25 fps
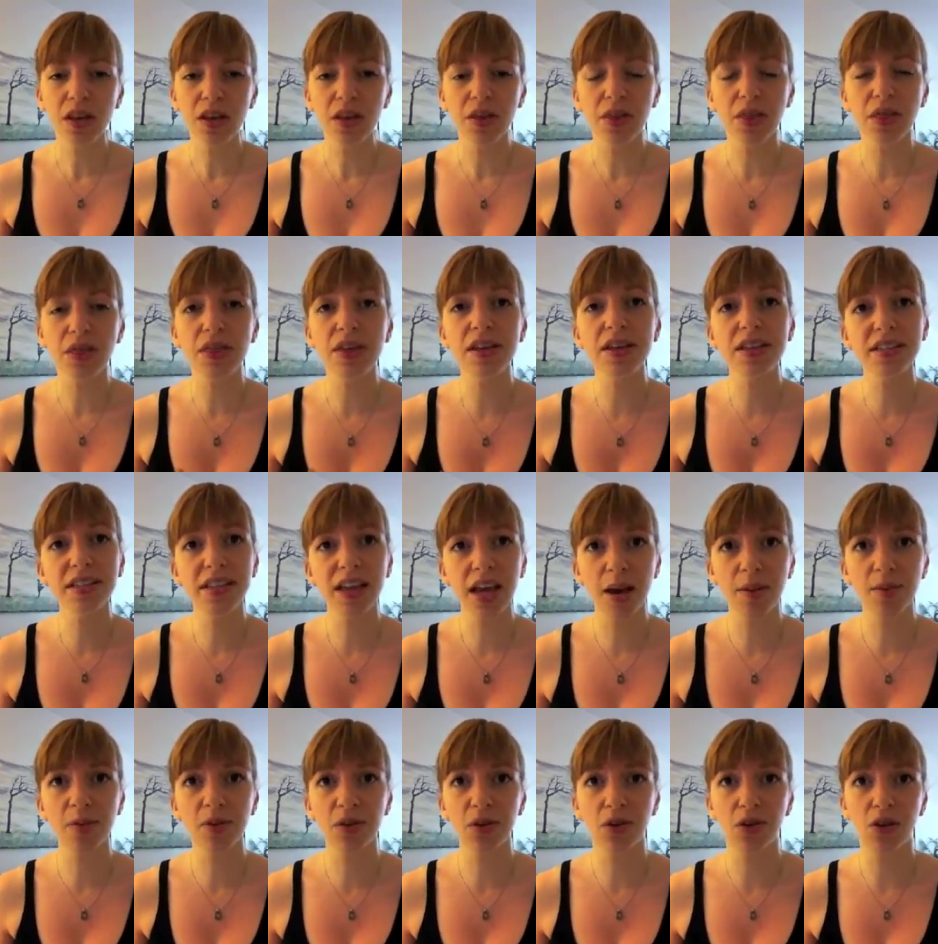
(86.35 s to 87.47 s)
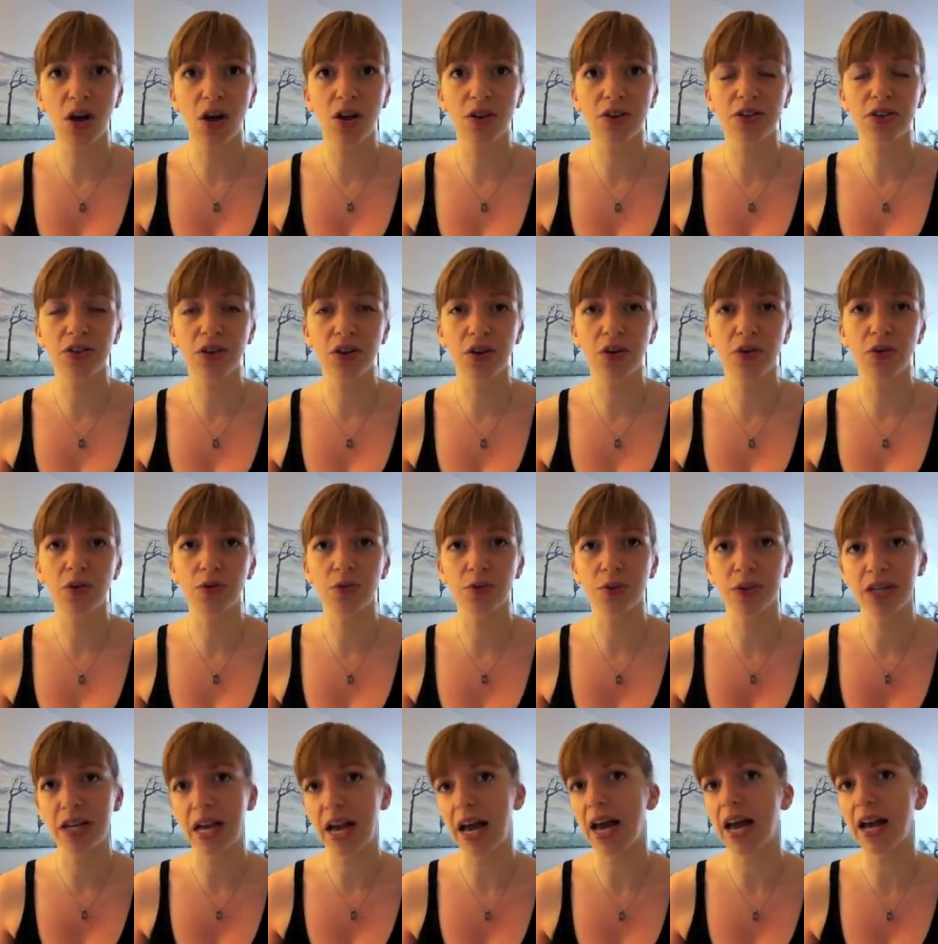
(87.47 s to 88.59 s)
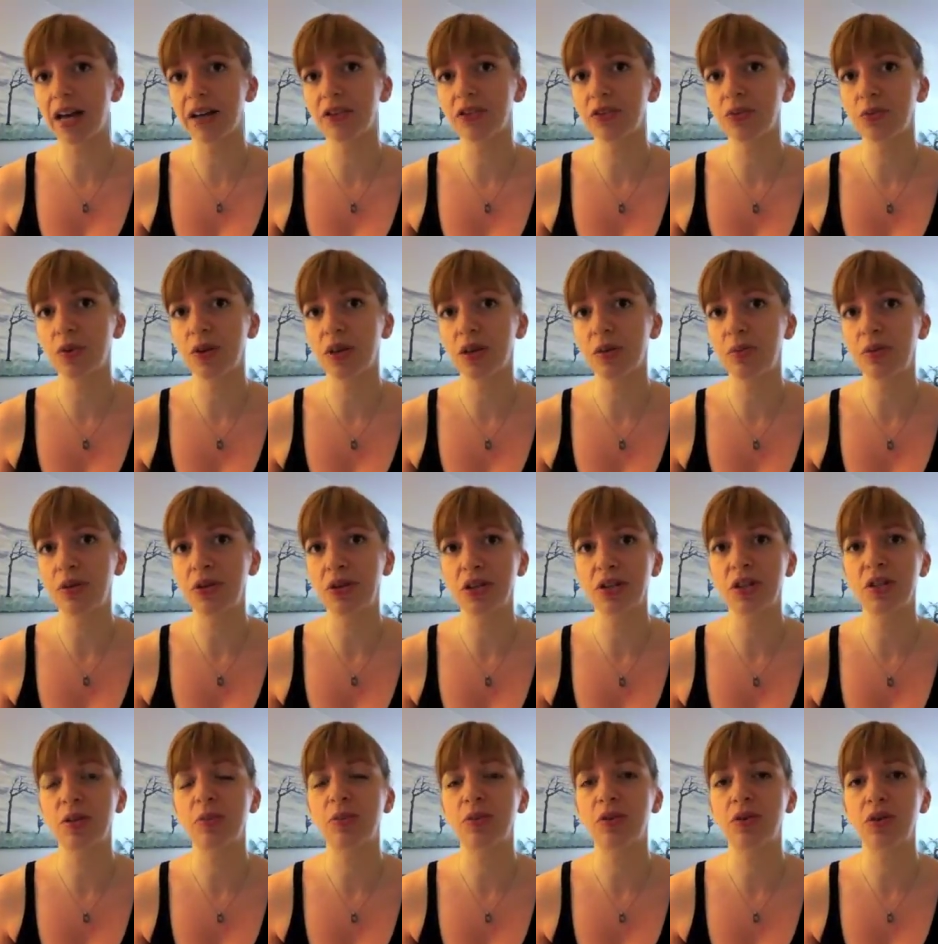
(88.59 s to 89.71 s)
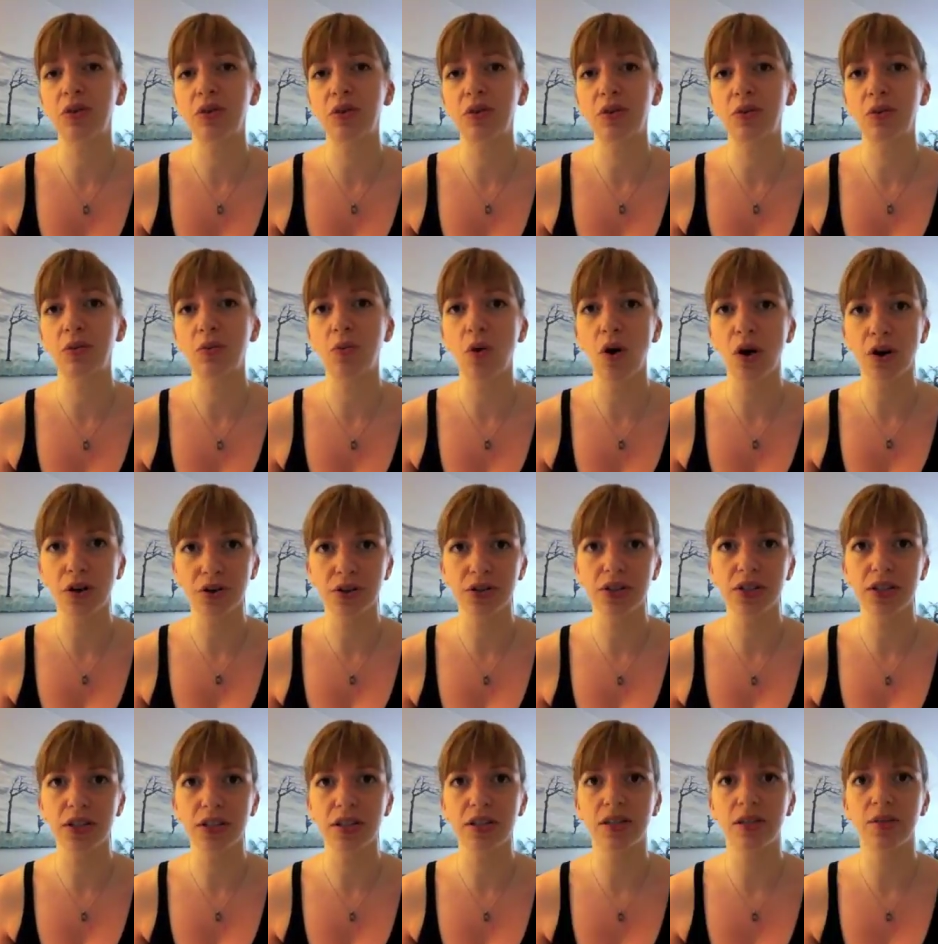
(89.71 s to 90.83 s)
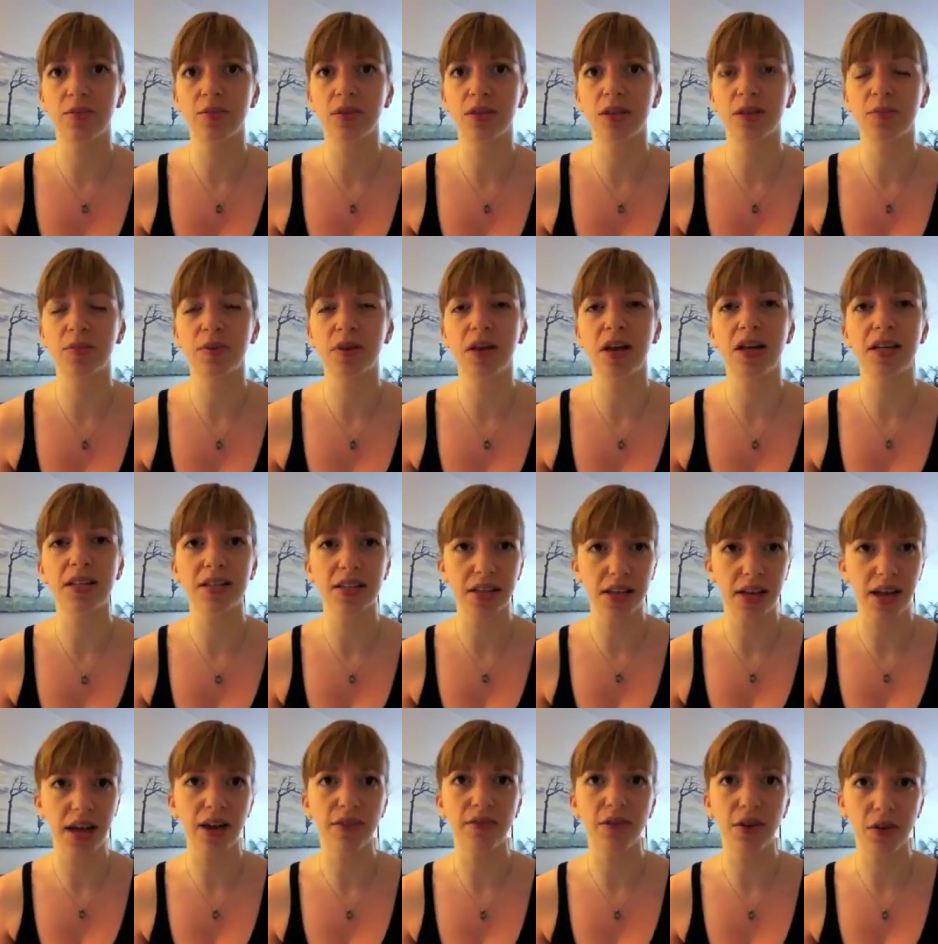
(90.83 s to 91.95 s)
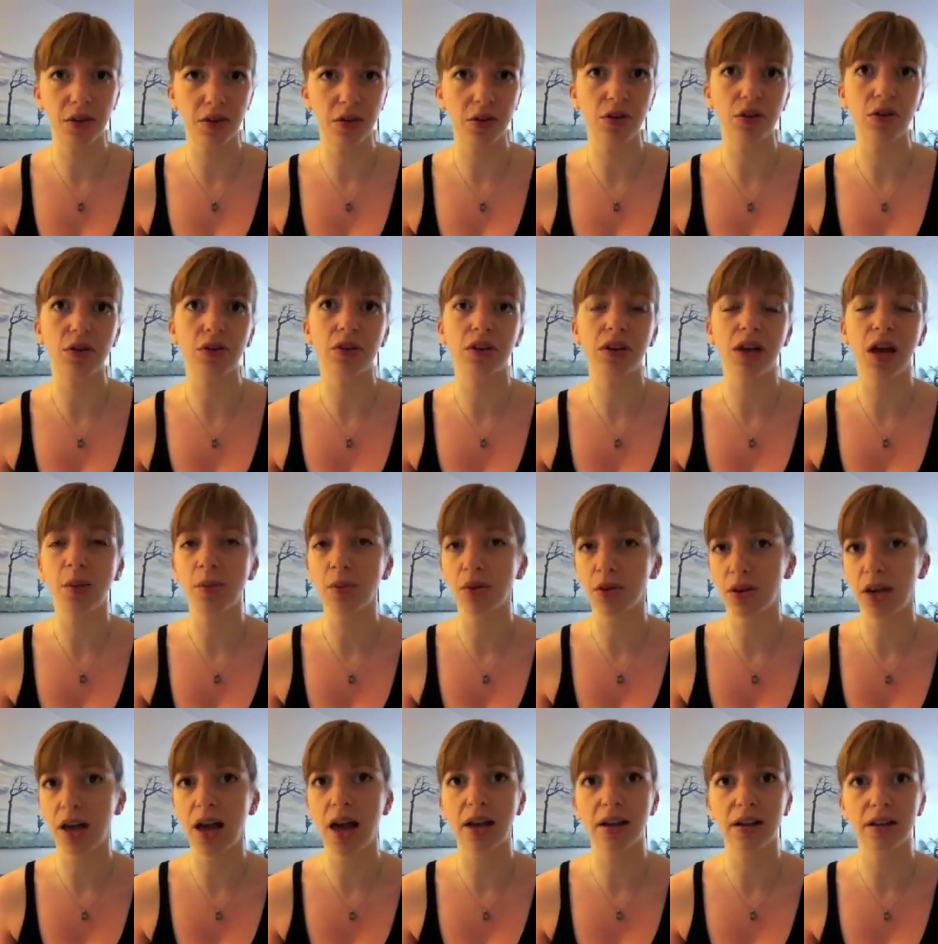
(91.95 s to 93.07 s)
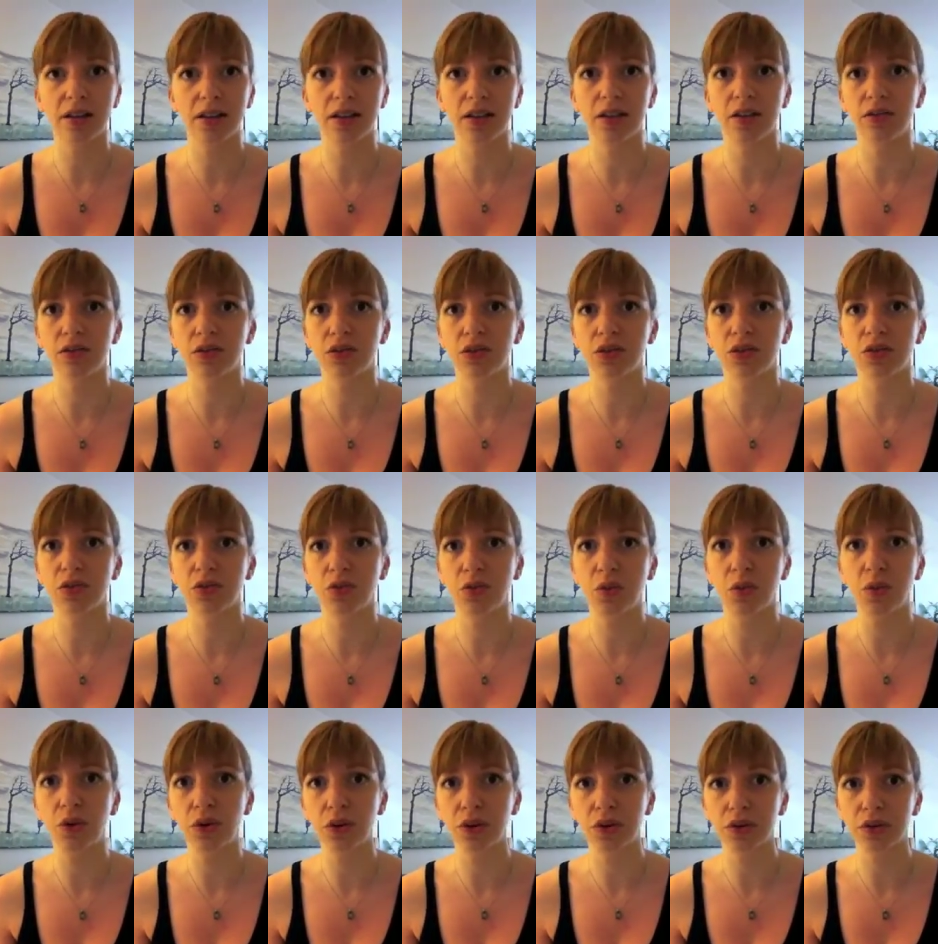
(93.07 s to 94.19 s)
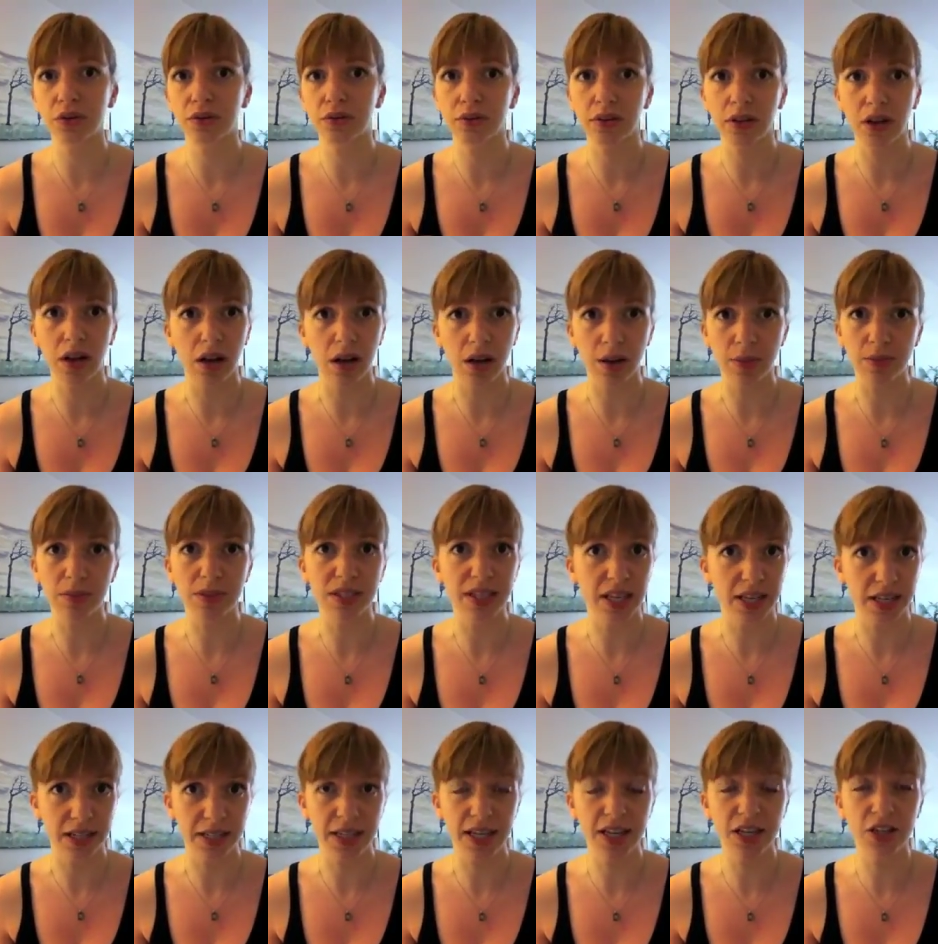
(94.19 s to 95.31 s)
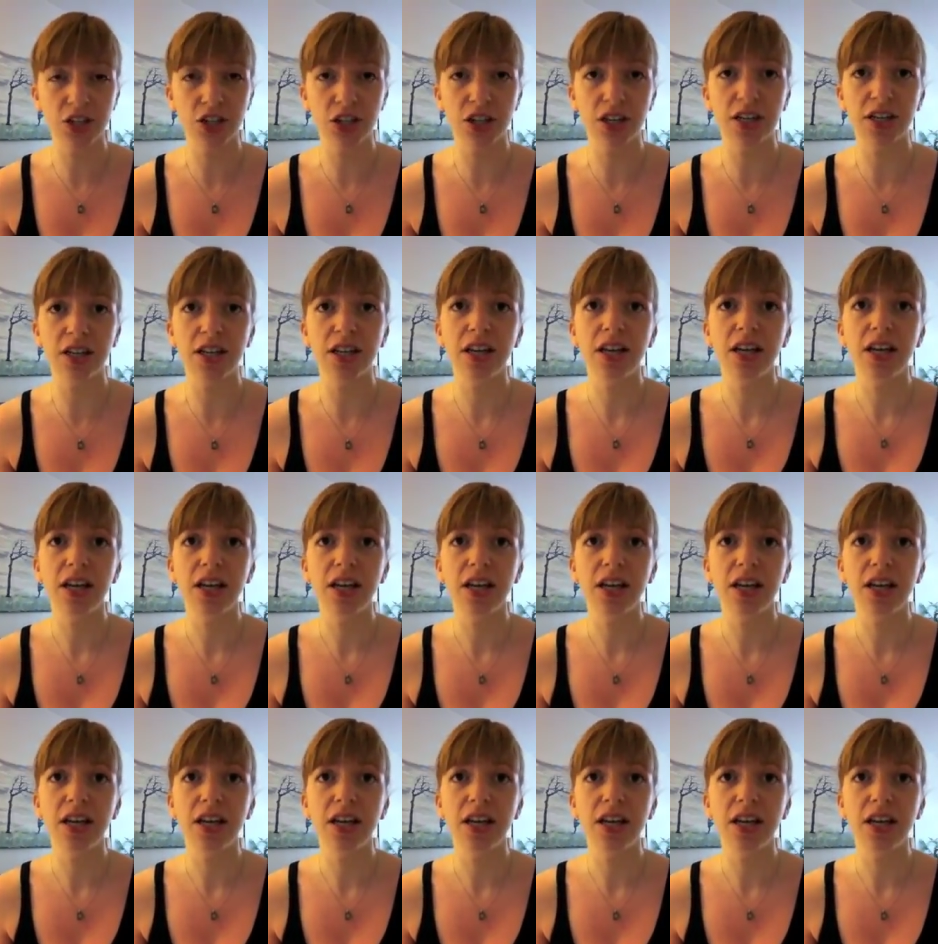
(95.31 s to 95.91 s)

this chemical also reacts with municipal water system supplies that have other chemical additives for um, sanitation